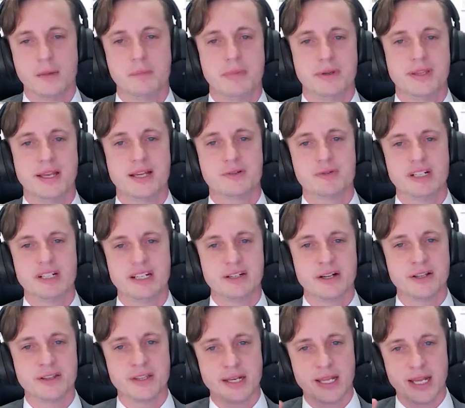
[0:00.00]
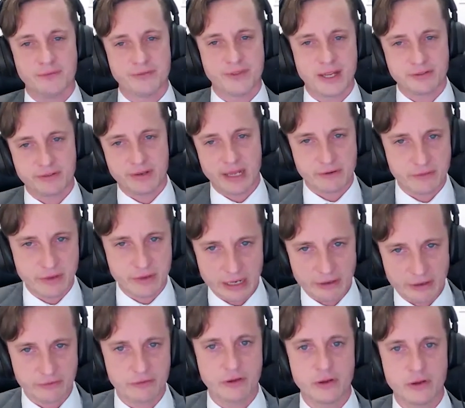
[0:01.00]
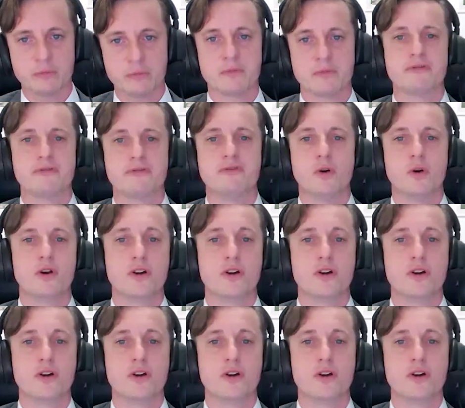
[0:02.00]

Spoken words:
but there's really none that have that full